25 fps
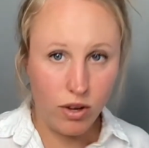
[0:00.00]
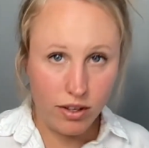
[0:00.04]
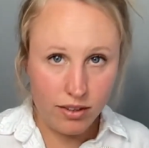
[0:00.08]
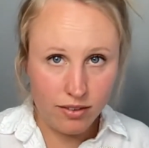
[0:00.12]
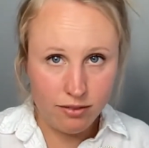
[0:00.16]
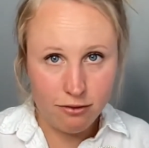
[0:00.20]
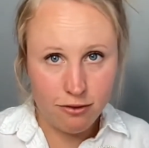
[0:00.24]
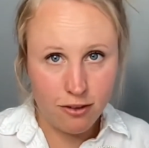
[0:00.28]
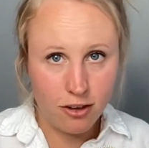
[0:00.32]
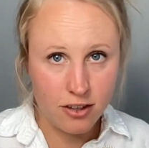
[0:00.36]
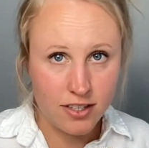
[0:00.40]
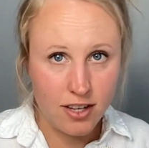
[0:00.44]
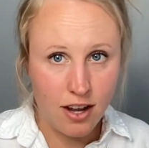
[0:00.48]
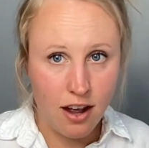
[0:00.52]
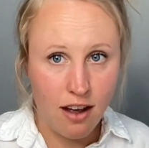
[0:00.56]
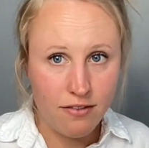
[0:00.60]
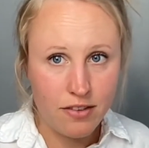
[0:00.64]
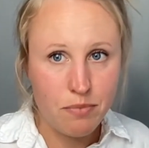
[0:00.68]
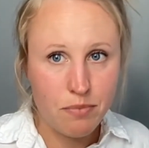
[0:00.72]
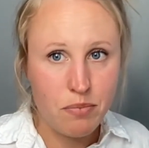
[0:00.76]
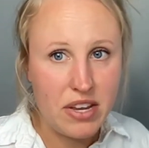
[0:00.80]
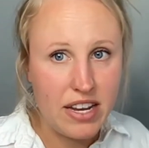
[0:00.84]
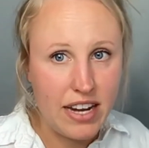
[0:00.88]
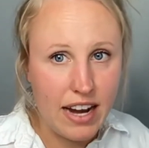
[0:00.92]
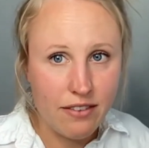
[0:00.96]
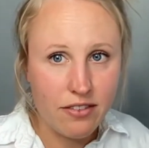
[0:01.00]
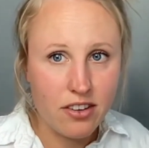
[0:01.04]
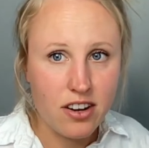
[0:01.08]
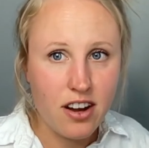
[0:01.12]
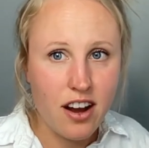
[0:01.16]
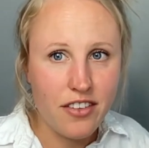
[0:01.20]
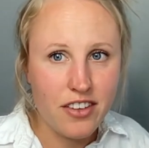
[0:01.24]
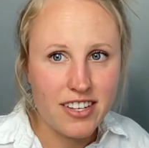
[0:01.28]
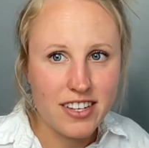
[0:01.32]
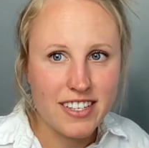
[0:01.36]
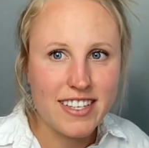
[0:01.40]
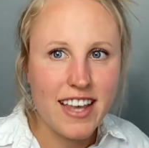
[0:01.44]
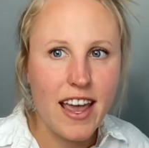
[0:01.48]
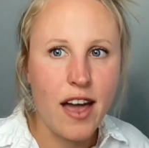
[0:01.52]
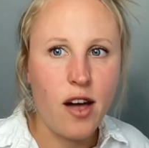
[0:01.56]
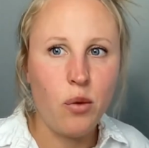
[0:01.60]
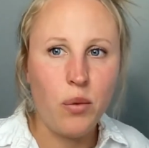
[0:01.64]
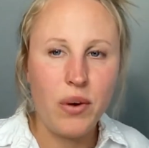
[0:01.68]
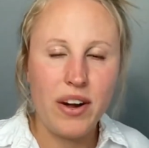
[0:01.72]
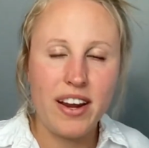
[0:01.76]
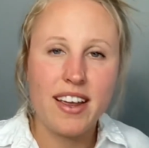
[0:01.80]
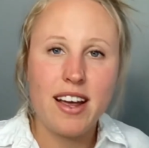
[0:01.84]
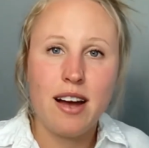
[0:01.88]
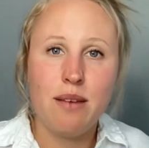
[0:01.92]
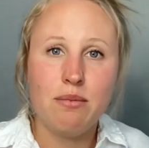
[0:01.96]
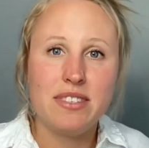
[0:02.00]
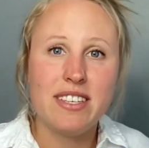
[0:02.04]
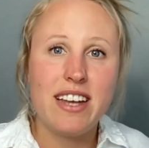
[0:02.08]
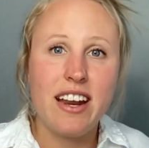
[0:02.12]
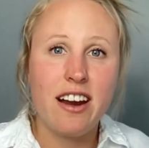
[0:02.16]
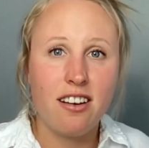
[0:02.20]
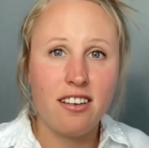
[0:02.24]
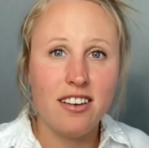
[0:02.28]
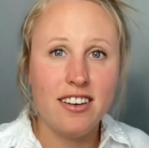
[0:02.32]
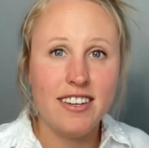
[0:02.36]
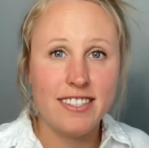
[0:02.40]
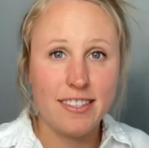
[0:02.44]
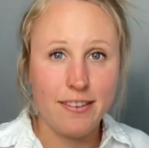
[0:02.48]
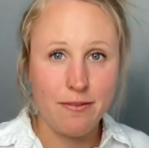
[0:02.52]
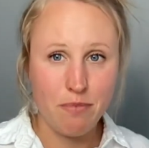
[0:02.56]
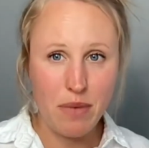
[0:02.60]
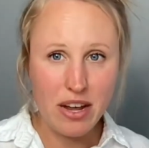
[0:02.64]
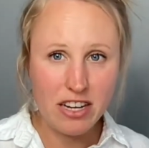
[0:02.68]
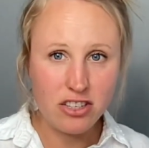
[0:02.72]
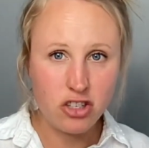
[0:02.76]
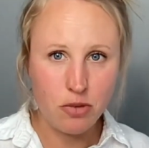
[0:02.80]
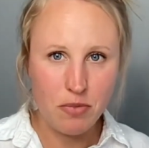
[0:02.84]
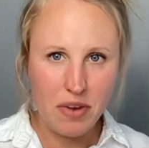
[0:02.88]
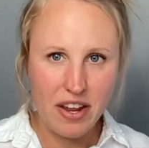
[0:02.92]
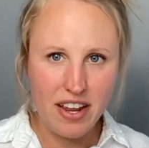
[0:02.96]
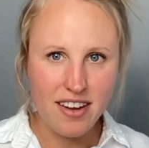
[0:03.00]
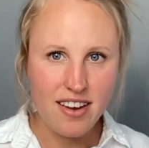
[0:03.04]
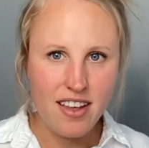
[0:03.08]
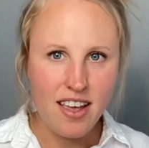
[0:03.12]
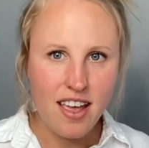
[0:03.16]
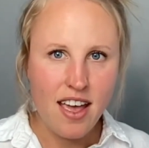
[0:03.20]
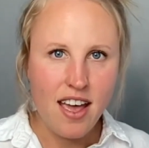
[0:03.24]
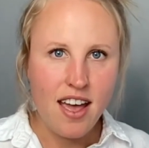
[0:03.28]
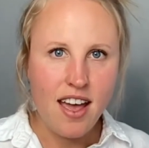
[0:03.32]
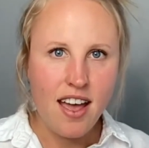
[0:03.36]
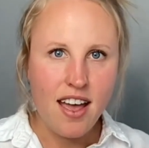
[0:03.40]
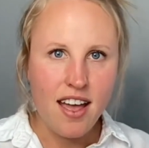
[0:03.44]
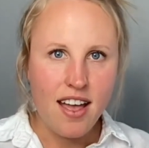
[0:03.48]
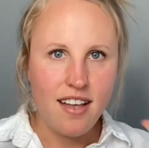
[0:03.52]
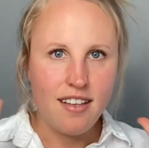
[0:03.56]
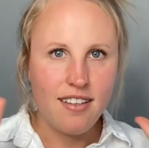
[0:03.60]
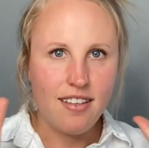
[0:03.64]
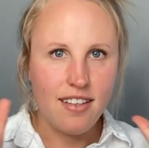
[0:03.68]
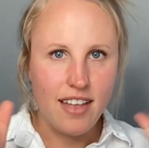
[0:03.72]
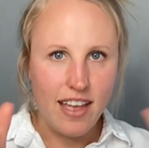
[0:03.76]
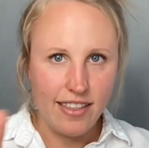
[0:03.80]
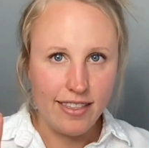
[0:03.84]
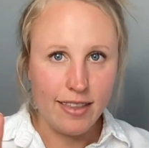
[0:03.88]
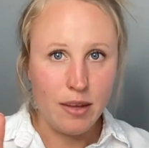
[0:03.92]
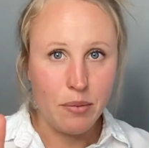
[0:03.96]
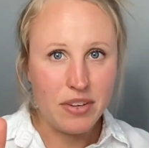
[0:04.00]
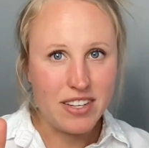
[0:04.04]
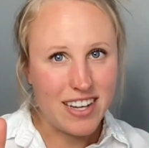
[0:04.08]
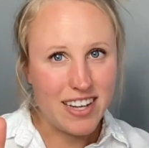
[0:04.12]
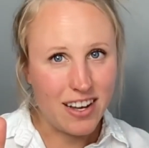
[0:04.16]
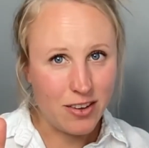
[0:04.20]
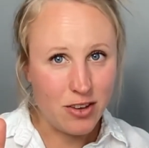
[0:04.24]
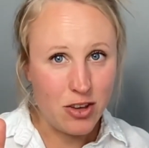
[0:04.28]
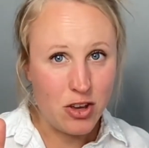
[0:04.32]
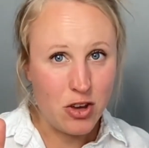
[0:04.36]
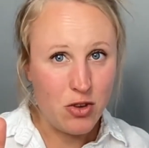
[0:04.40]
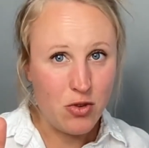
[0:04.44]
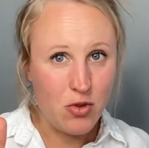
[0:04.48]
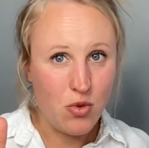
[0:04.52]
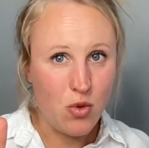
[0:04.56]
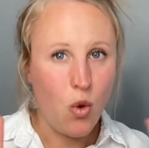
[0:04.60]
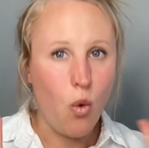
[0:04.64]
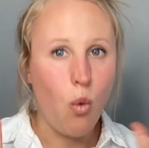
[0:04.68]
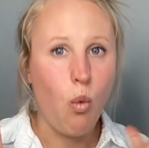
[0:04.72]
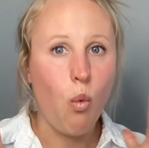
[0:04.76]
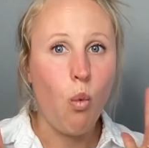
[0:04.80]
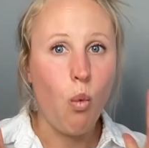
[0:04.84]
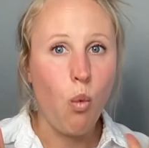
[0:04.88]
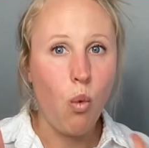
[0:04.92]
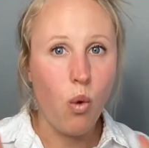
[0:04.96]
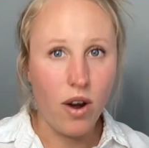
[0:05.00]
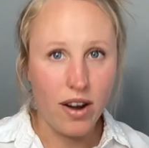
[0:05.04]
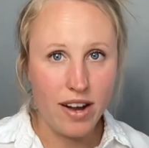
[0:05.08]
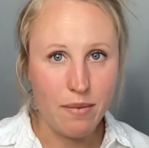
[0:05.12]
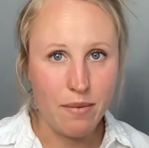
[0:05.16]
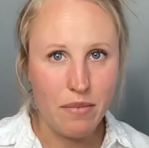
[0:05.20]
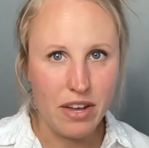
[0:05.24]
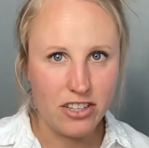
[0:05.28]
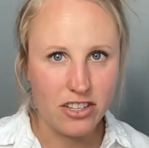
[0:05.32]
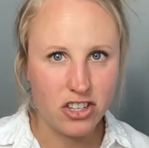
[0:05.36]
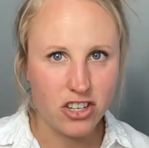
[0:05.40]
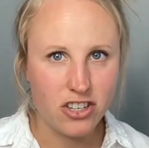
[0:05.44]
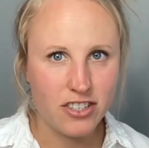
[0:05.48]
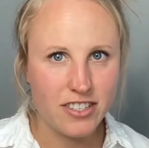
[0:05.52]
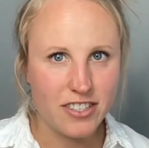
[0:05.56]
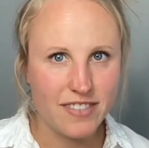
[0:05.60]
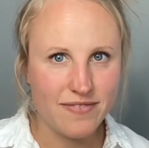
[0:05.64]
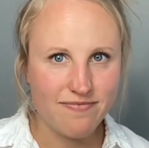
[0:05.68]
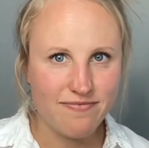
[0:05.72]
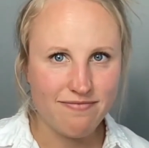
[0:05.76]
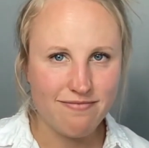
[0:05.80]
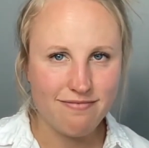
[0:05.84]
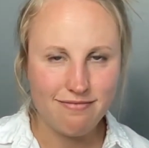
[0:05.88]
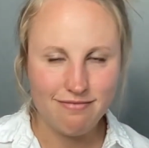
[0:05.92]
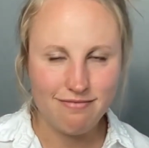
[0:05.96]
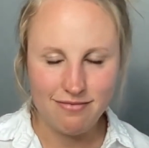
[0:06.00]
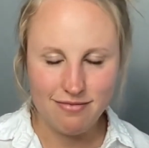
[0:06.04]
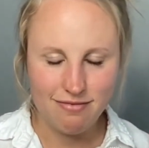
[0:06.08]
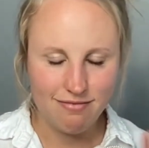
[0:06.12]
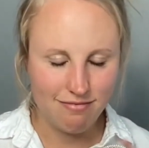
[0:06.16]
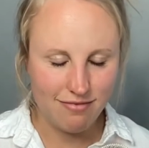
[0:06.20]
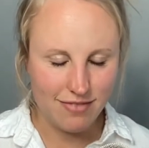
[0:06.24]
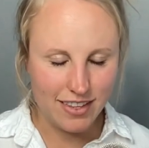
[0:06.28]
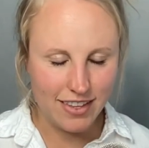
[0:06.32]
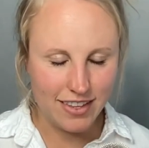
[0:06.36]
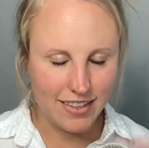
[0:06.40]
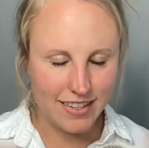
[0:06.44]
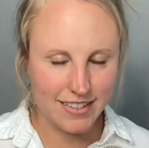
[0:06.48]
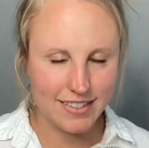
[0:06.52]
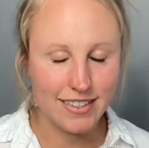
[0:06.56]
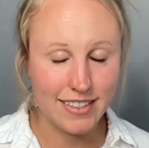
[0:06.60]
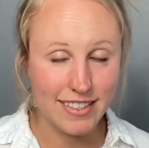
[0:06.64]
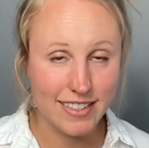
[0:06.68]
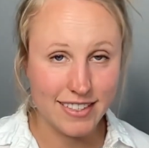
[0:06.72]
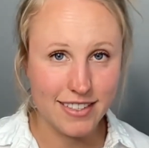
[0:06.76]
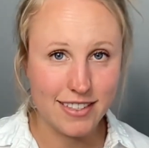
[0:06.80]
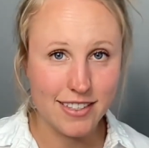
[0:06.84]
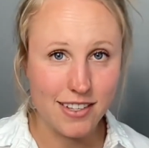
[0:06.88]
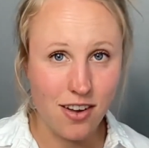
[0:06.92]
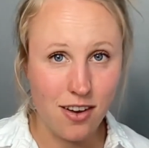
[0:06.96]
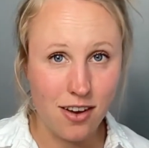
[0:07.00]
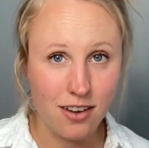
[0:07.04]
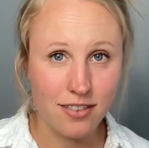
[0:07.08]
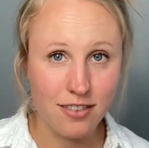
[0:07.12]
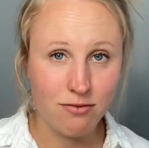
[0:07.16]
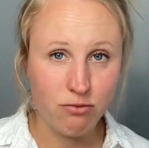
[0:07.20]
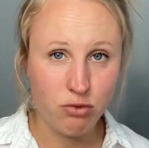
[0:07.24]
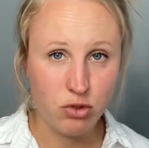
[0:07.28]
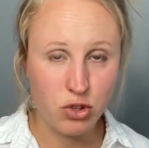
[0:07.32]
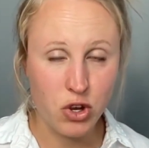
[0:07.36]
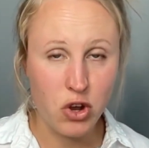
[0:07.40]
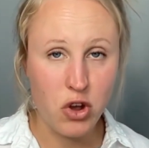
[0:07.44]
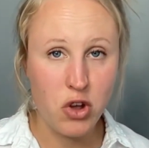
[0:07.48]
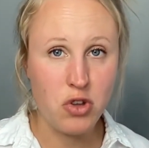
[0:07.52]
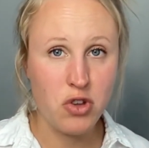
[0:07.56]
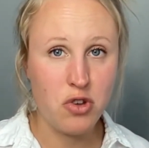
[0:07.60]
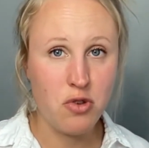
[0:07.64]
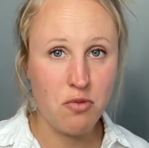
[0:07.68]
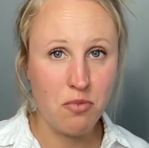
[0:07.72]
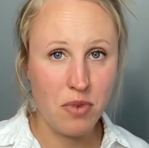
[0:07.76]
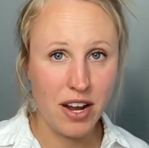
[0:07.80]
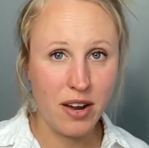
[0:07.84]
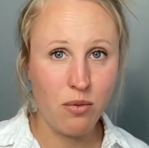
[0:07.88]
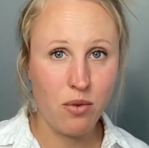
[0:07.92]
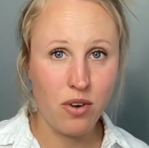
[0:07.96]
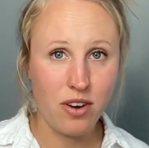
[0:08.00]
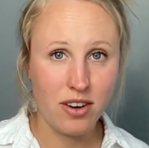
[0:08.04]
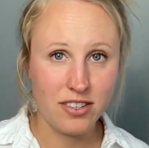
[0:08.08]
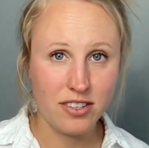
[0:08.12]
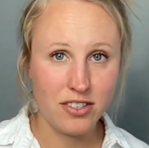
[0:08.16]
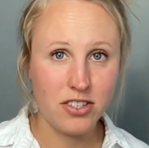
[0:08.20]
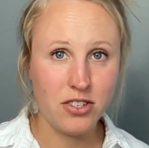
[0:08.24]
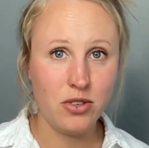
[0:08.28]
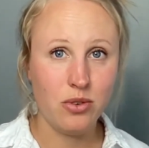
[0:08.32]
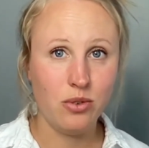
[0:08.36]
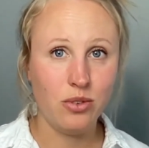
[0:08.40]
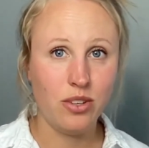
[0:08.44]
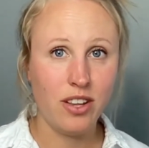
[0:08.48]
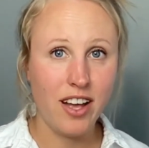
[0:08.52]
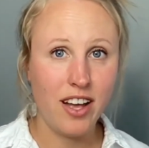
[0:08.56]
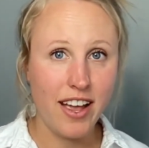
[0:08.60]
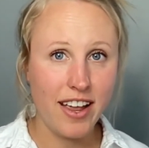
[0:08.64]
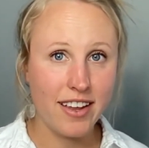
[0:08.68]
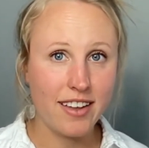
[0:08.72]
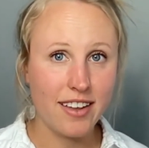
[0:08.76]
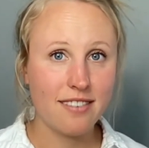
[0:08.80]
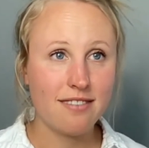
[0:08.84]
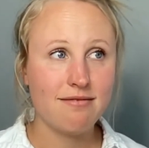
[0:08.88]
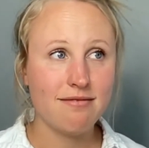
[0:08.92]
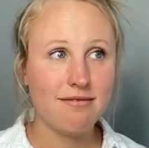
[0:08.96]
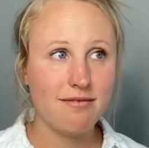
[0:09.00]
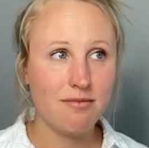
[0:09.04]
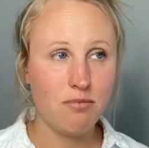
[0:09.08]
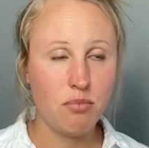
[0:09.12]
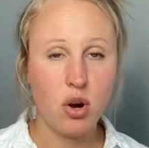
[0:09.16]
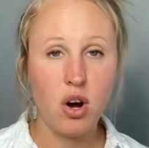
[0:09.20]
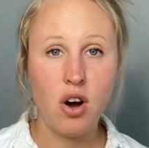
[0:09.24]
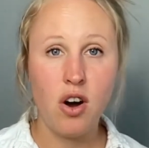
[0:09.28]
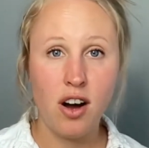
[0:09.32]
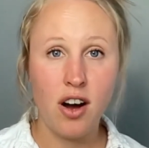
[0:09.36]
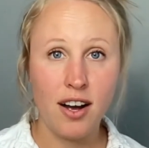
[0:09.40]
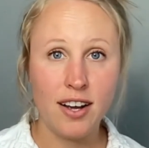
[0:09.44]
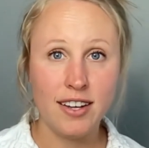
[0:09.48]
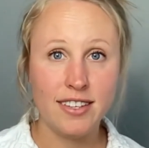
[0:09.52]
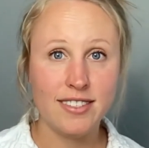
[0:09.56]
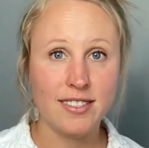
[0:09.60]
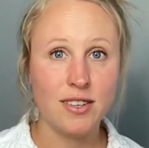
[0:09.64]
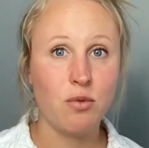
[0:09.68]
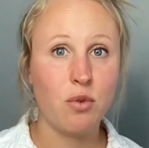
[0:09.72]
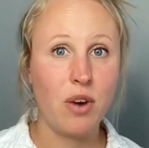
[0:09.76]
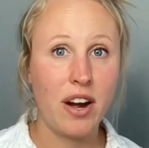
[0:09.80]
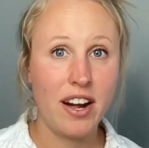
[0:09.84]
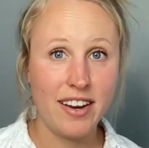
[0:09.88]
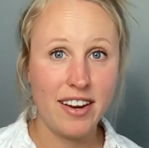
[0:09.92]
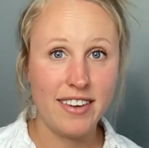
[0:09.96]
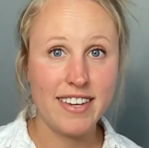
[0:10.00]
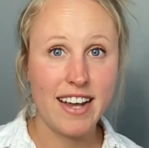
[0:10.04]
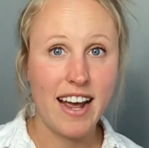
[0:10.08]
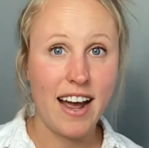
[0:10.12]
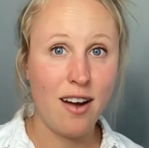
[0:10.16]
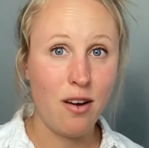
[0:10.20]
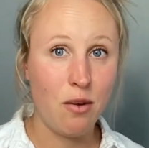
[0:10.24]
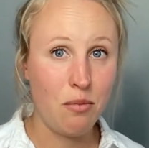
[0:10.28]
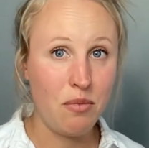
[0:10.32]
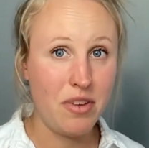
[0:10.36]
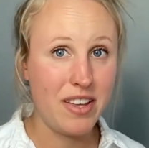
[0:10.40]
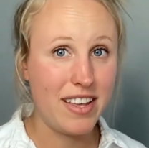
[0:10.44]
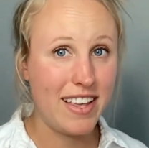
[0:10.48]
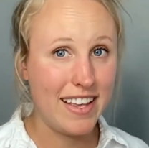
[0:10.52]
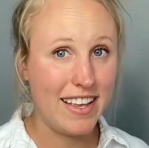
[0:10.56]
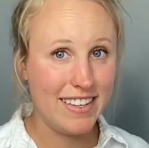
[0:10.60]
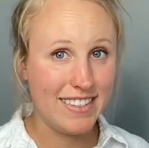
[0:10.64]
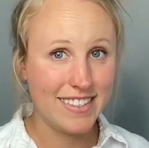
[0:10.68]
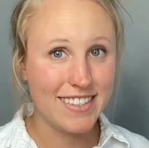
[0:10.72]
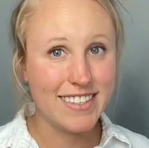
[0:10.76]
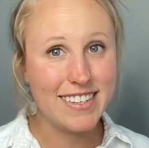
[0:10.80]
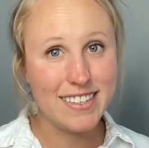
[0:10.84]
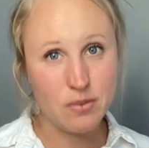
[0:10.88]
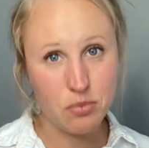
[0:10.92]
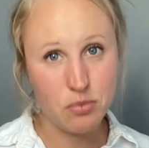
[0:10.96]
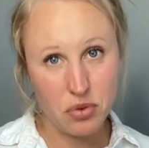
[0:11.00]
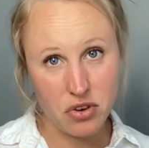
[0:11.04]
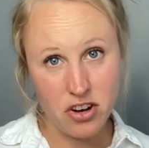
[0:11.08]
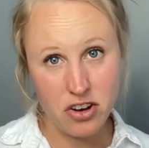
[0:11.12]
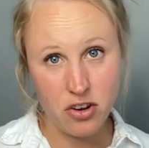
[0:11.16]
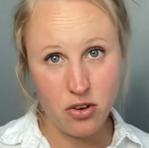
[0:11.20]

first off, it beat every other scale when it comes to areas of measurement. And let me tell you what it measures. This list is long, so you might want to pause, write it down because it's pretty